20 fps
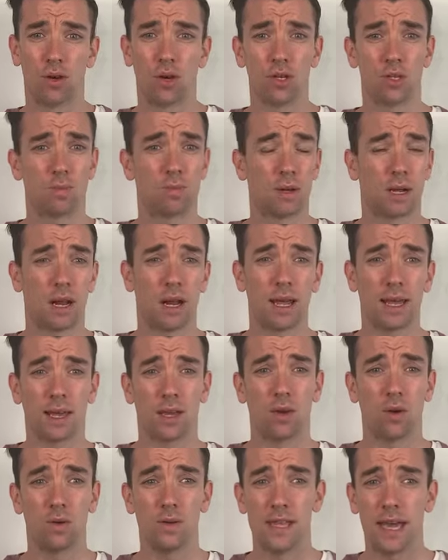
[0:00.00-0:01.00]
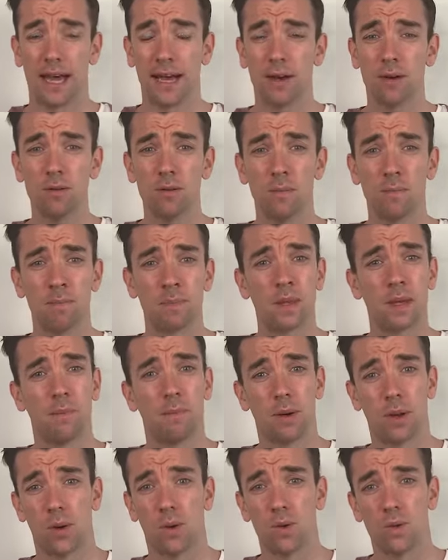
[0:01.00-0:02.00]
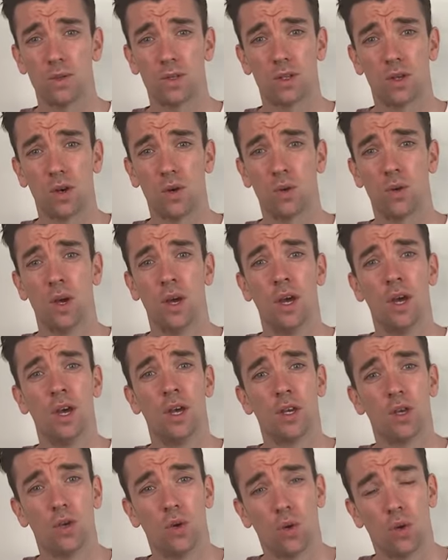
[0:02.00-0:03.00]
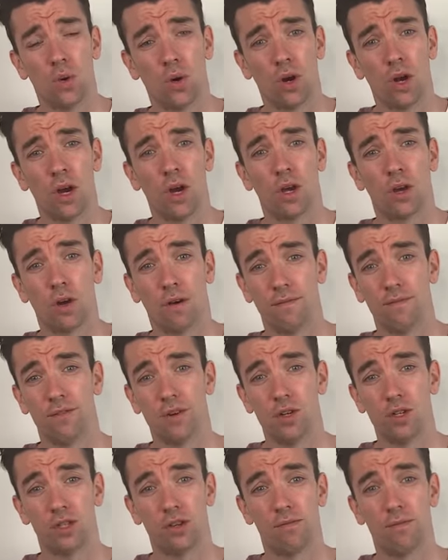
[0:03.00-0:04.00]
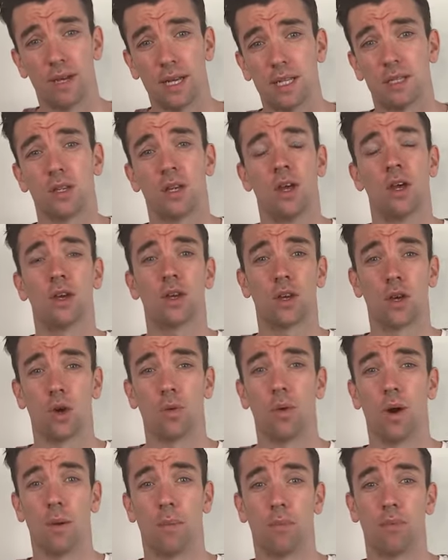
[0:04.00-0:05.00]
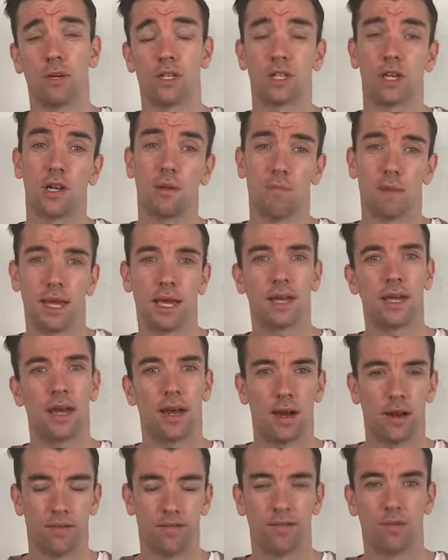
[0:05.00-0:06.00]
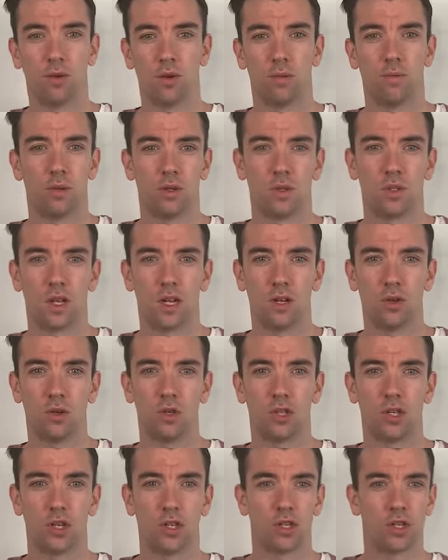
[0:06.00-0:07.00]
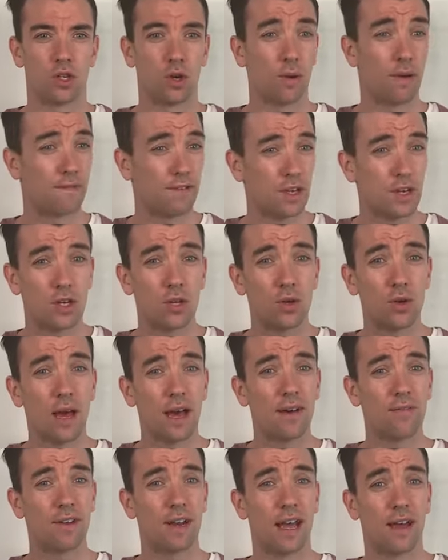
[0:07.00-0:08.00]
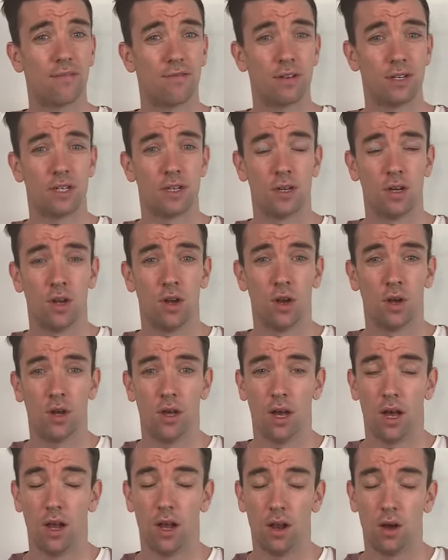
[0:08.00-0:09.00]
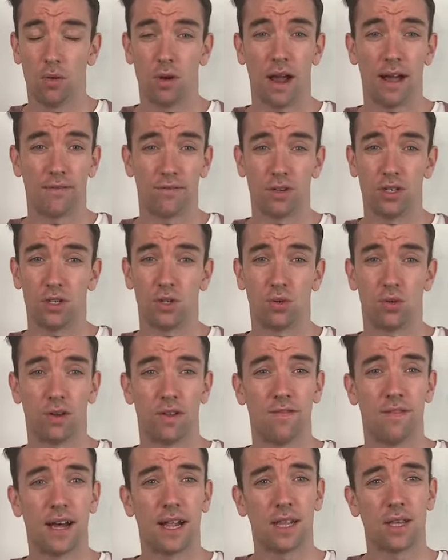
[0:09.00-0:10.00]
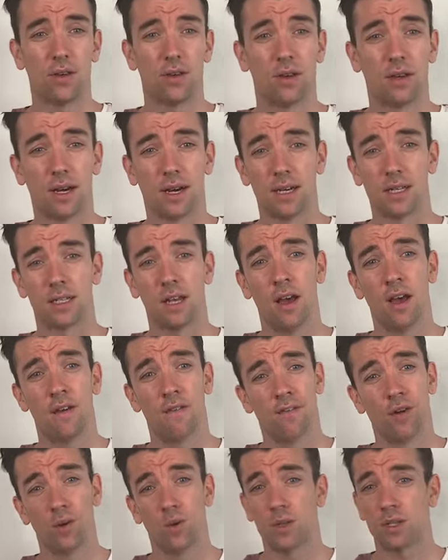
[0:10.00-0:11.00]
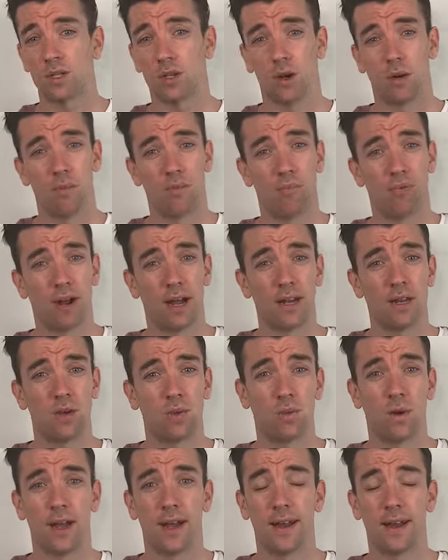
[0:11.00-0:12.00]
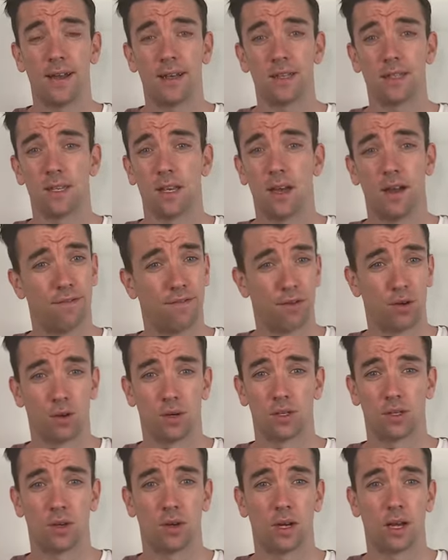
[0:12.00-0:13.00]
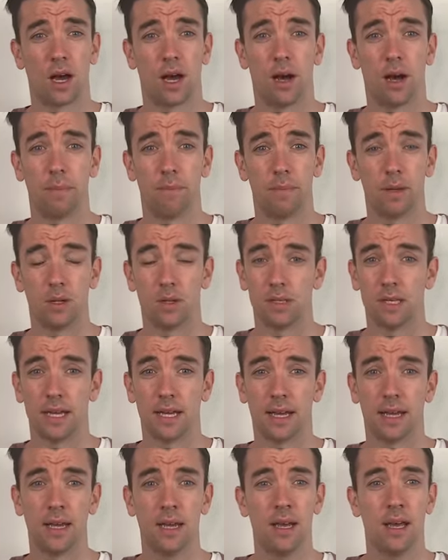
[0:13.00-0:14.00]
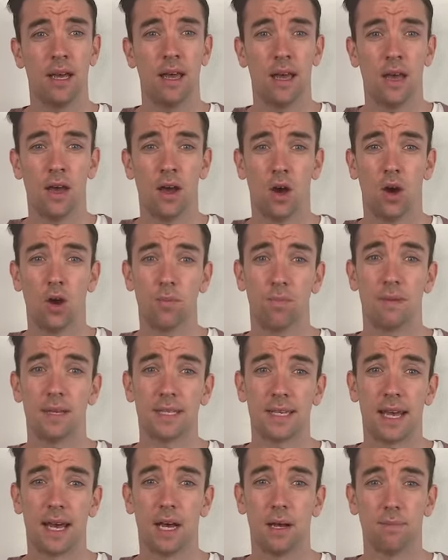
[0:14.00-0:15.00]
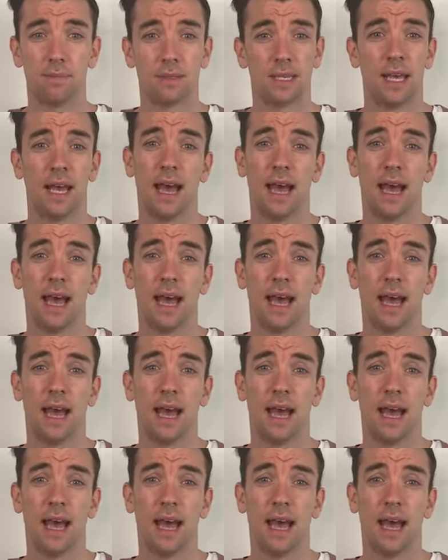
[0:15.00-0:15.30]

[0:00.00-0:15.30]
cost per click go down, but also your conversion rates go up, which can make it an affordable solution. So if you do have an average, a lower average order value, guys, focus on brand awareness and focus on cart building. Hope this helps.